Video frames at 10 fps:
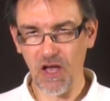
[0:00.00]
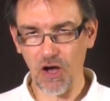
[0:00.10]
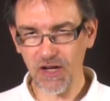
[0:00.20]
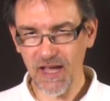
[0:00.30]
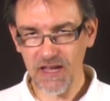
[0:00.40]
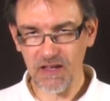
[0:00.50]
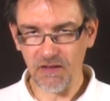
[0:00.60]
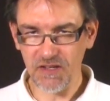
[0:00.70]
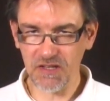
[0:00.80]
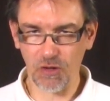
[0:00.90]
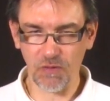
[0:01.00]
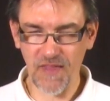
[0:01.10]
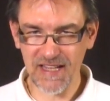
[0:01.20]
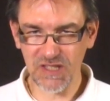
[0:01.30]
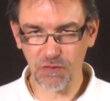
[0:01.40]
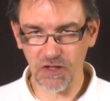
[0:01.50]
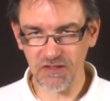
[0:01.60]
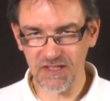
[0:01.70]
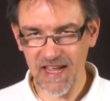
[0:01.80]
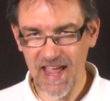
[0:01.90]
Okay, so that's for
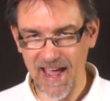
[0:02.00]
today.